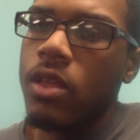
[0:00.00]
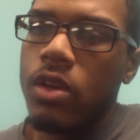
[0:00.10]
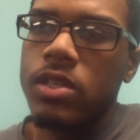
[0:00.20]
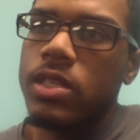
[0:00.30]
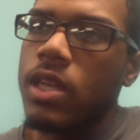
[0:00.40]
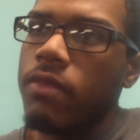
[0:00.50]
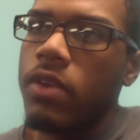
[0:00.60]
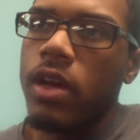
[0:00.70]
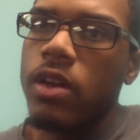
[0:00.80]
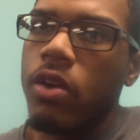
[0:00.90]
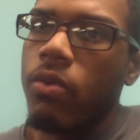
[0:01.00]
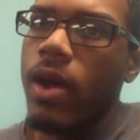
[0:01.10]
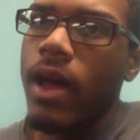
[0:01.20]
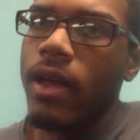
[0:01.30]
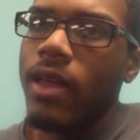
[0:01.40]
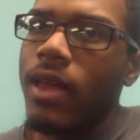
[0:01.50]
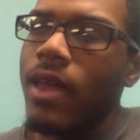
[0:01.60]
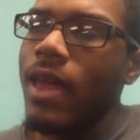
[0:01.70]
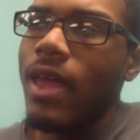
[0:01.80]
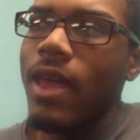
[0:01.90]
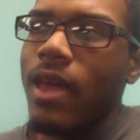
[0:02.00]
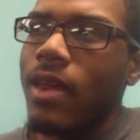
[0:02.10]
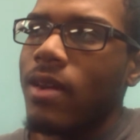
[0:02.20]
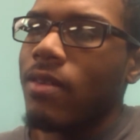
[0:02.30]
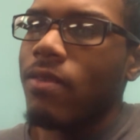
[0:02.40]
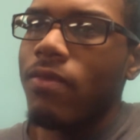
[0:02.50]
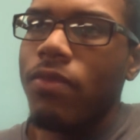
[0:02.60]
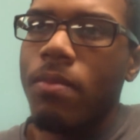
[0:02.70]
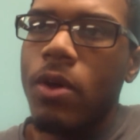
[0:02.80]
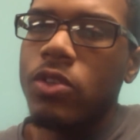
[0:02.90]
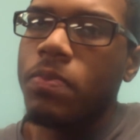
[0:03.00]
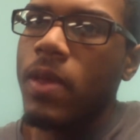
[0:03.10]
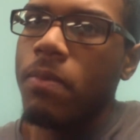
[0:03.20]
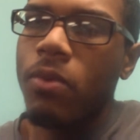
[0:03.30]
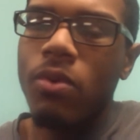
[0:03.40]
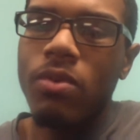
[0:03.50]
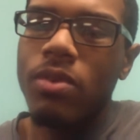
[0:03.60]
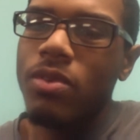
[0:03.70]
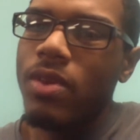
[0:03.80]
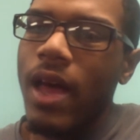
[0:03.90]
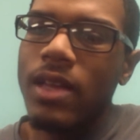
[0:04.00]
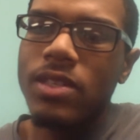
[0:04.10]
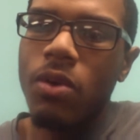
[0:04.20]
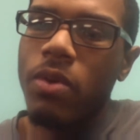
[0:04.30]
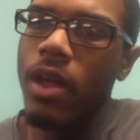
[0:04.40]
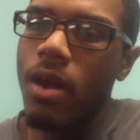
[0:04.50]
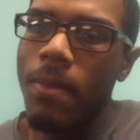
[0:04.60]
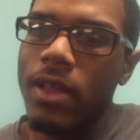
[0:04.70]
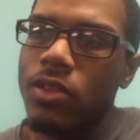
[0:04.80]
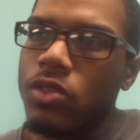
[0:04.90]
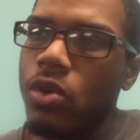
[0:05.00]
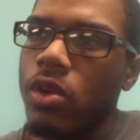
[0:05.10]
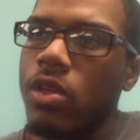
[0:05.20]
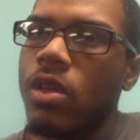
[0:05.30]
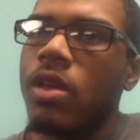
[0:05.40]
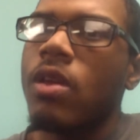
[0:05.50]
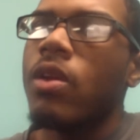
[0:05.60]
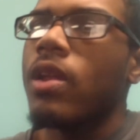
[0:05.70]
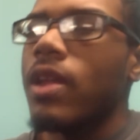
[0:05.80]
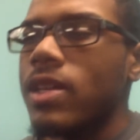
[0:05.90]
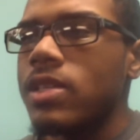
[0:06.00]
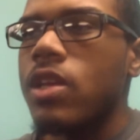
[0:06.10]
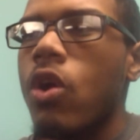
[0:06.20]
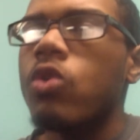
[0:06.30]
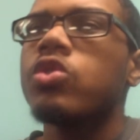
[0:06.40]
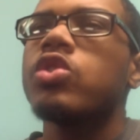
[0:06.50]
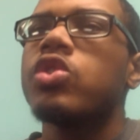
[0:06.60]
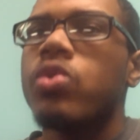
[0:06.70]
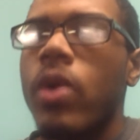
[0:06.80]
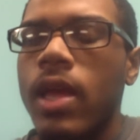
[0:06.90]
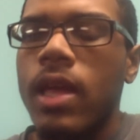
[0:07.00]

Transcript: you're just living under a rock. And for most people, you guys don't care about the story. Let's go straight